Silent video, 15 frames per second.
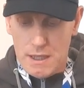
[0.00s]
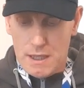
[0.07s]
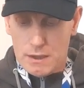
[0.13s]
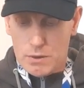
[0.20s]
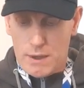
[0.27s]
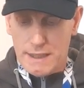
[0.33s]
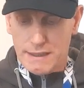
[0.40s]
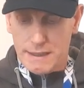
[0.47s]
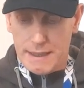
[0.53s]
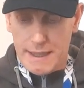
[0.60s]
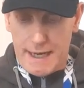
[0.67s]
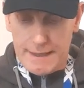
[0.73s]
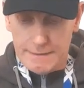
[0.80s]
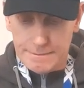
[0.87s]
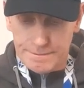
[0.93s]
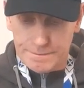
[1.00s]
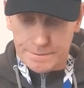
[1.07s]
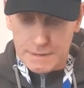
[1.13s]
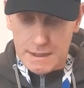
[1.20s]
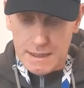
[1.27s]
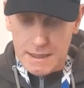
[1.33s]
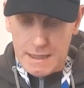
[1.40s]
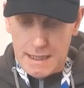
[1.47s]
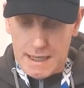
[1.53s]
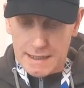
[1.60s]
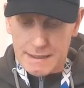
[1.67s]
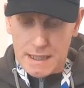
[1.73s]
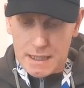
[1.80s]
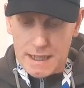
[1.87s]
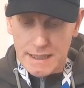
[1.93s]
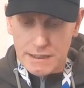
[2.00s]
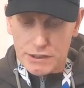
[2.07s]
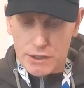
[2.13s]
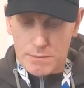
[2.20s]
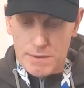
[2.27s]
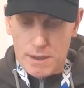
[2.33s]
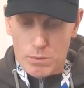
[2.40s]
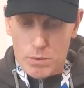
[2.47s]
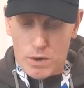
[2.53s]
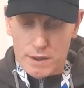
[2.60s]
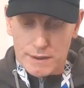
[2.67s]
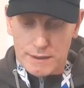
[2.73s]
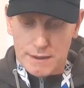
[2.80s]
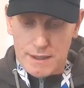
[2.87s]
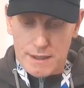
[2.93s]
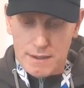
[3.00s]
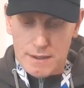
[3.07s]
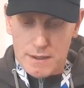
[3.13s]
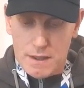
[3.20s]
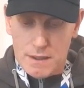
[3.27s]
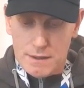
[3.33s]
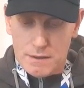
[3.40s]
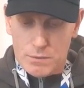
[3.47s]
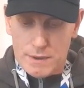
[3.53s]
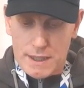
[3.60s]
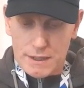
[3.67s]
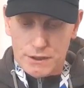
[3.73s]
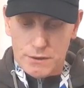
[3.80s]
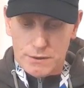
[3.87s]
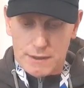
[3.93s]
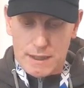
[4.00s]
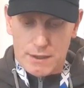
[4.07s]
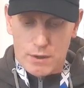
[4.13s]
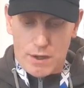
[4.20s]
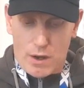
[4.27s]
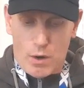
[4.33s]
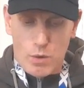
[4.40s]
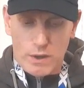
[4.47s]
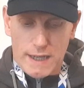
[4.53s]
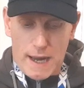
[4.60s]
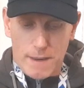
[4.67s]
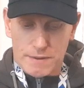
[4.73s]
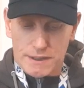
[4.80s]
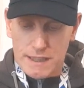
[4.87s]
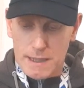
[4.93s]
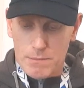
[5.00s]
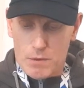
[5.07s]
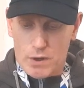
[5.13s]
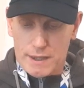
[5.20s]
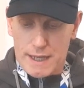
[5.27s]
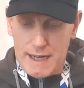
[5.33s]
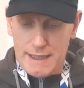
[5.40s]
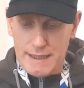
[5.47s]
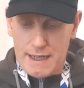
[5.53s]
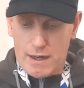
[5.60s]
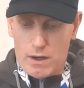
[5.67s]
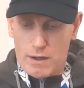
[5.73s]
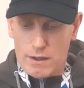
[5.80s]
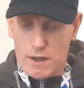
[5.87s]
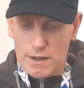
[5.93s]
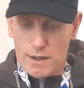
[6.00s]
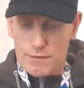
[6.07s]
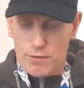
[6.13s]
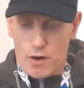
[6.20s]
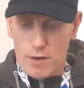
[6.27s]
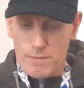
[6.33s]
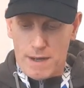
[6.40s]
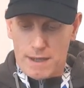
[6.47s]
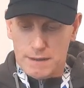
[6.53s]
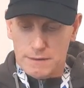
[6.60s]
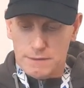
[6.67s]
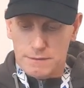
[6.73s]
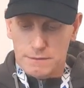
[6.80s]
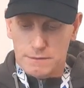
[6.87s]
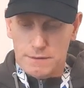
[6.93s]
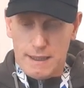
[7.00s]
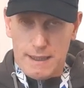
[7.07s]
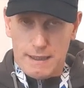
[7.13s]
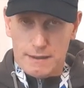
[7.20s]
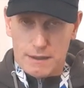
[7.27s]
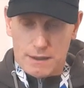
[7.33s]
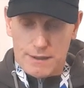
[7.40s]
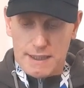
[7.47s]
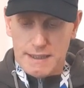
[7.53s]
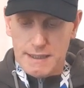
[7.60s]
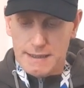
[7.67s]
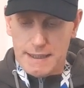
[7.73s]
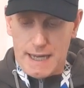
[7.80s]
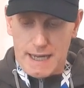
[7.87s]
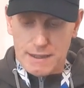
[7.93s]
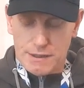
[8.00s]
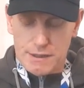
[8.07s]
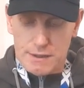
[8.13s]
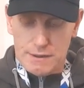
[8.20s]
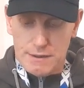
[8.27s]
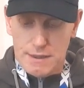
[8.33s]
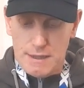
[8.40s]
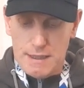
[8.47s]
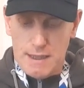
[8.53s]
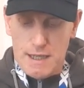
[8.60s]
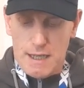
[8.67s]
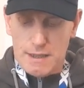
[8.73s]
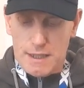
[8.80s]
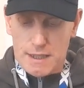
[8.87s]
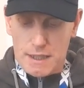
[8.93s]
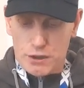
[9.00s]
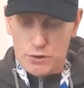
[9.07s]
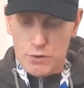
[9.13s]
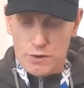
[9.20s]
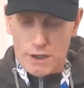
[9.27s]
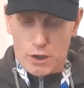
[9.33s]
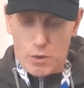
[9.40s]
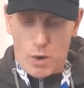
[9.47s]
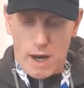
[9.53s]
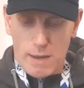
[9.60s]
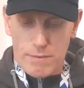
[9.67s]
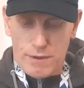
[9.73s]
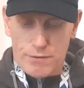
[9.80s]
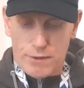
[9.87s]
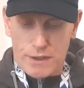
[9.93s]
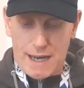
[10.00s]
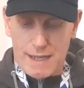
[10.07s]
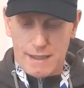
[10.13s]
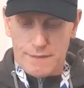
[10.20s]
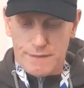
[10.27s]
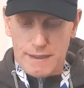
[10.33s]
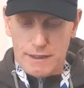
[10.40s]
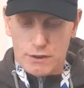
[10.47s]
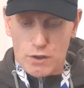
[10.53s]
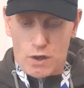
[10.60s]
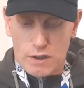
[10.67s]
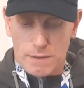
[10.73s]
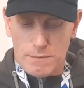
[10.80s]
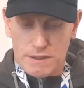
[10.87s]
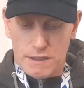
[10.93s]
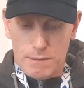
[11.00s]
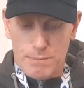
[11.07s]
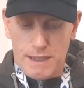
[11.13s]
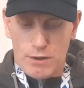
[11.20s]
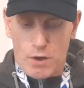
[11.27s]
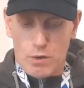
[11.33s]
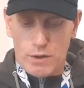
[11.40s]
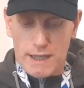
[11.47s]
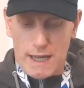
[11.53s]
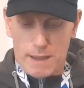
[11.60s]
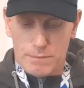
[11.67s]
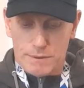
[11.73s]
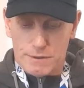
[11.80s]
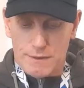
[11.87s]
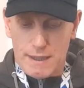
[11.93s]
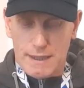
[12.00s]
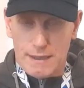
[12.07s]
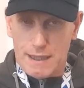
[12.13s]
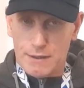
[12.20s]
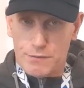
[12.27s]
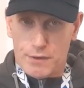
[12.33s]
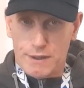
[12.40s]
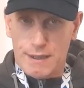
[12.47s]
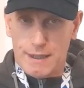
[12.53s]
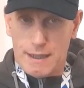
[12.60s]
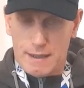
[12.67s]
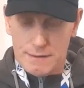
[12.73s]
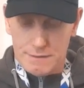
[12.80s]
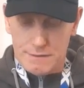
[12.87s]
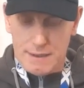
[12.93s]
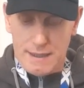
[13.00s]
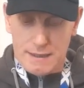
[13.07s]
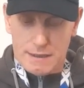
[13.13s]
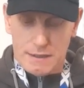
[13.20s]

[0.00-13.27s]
Question 8. Is the alleged summary warrant when issued in all caps name or any other format? Right? This is the answer. There is no requirement for any of these documents to be in all caps. Right? That's funny, that. Right?